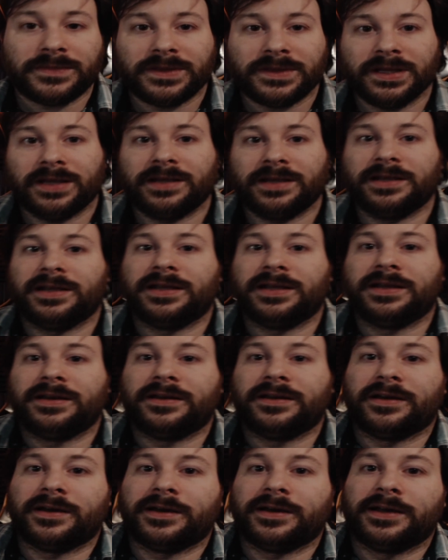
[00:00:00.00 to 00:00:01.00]

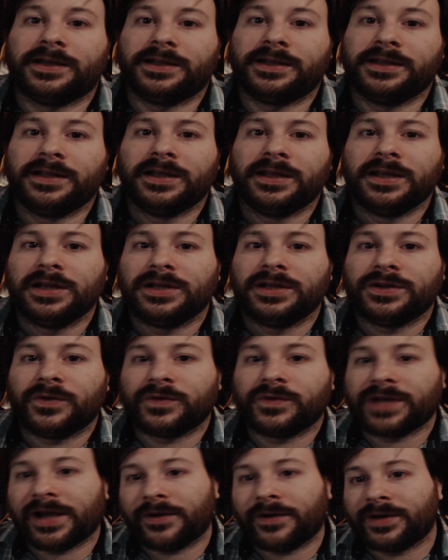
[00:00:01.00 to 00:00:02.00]
and
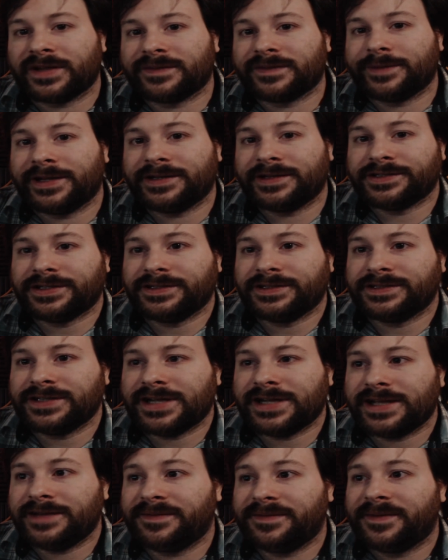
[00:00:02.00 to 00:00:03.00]
no town expansions
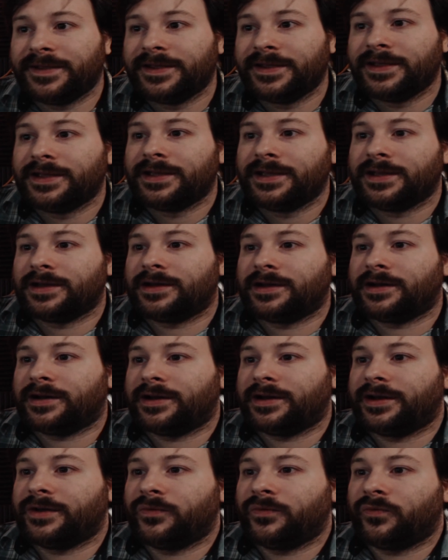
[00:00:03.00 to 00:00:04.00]
yet.
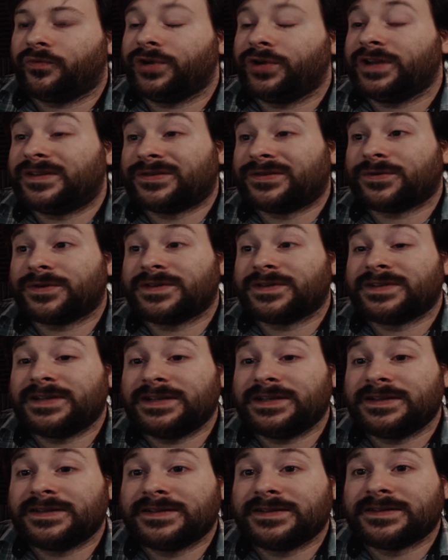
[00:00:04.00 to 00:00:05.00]
Resource
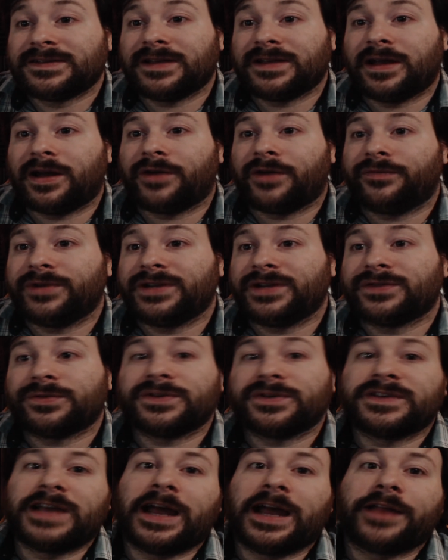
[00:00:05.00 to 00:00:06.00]

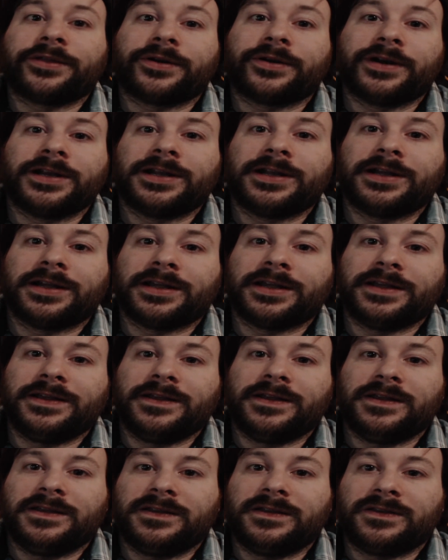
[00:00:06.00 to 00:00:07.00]
gathering
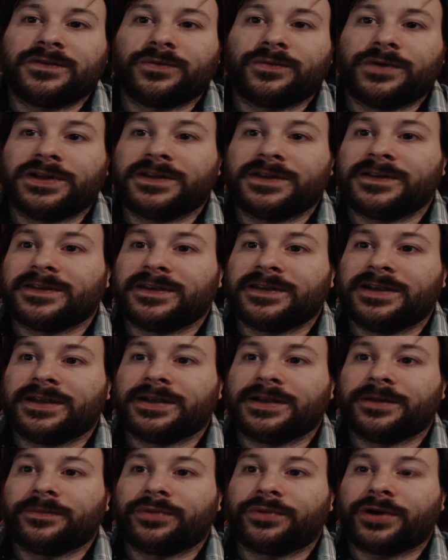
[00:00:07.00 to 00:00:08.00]
is what's
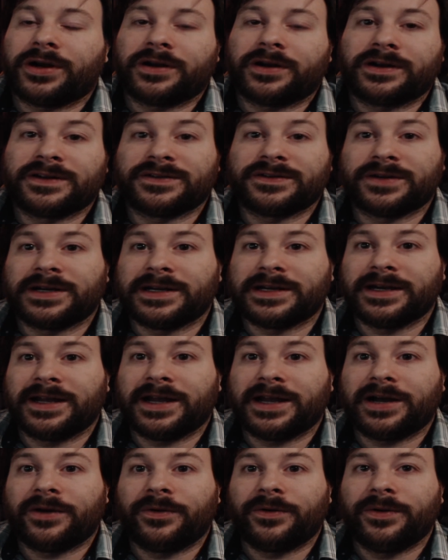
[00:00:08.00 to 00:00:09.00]
in progress right
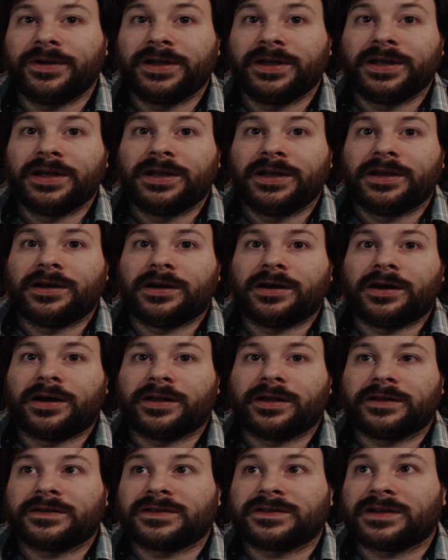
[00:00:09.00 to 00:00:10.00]
now.
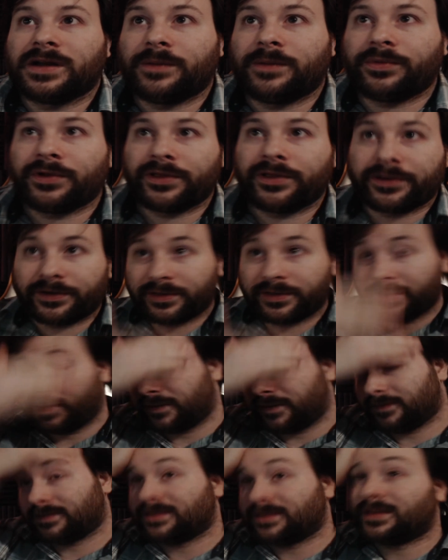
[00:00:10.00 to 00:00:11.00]
There's a couple other
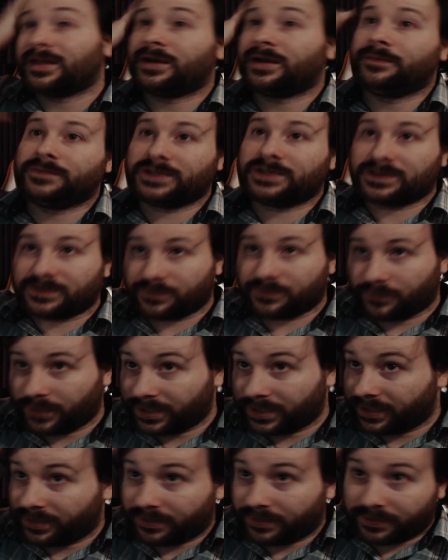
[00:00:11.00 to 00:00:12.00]
things that I'm just
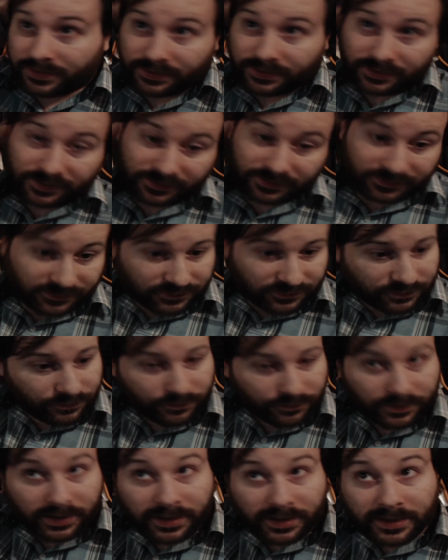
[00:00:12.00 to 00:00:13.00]
waiting on
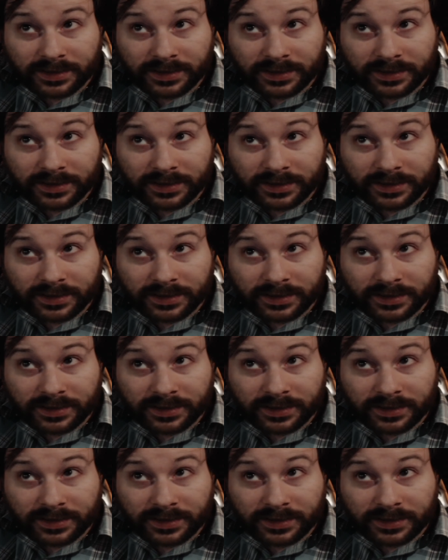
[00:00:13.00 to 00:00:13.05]
to